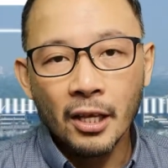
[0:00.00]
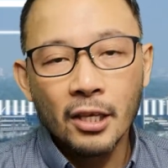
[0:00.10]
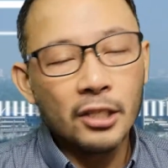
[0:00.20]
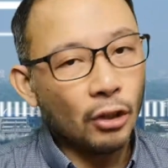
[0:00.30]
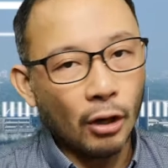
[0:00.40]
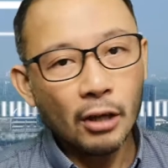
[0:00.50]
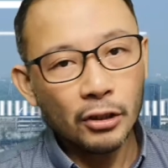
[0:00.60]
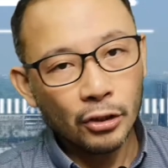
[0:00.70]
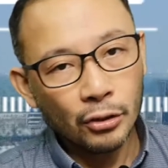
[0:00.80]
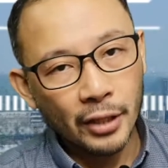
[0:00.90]
So how do
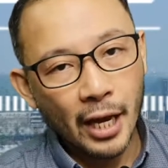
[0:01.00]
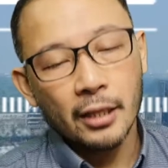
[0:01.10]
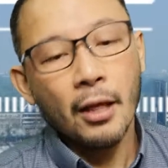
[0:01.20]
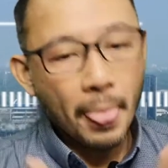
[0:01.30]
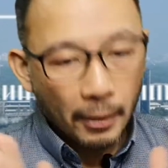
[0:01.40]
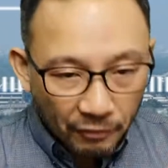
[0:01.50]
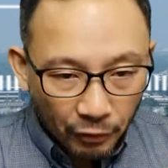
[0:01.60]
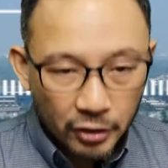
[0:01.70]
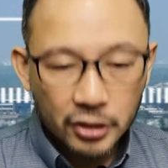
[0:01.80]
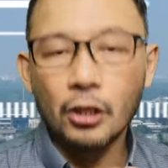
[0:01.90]
you do that?
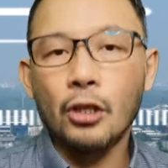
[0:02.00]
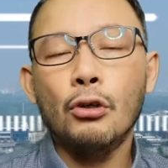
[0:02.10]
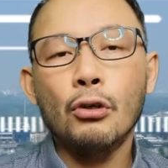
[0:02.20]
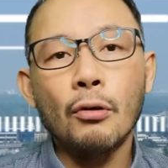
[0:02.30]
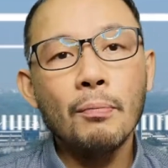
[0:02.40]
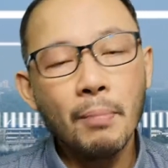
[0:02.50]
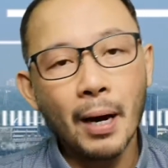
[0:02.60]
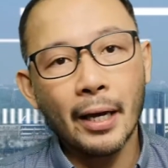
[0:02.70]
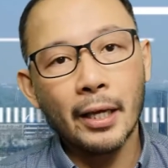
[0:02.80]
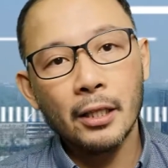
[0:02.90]
First, you
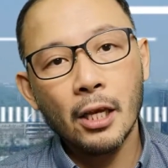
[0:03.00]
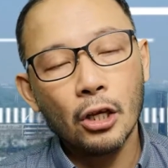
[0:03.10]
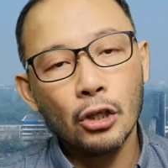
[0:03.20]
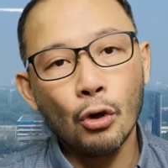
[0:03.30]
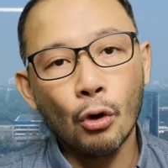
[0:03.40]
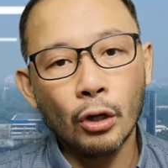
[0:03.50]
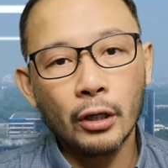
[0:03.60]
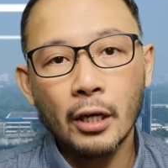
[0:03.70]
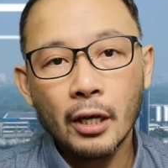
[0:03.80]
combine your